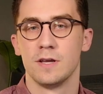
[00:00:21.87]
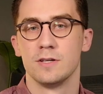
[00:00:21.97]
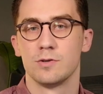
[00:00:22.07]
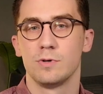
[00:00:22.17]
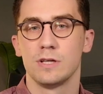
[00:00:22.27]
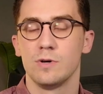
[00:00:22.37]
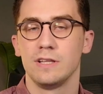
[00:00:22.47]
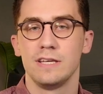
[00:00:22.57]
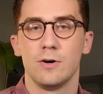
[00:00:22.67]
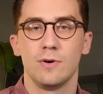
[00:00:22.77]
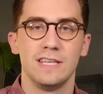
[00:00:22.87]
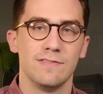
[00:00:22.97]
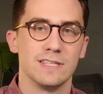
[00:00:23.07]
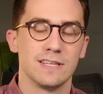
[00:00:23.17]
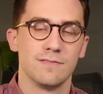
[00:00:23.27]
So really quickly, go ahead and give
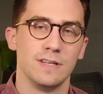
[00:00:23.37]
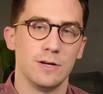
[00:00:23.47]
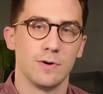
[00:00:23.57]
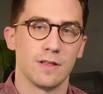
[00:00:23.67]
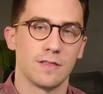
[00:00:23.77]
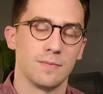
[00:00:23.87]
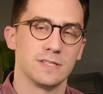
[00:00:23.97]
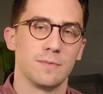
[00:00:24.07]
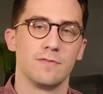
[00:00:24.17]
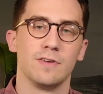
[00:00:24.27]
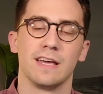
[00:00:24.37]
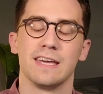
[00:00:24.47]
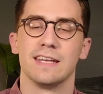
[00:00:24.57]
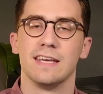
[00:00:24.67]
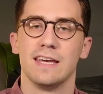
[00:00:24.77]
this video a thumbs up if you like
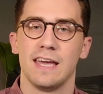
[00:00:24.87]
it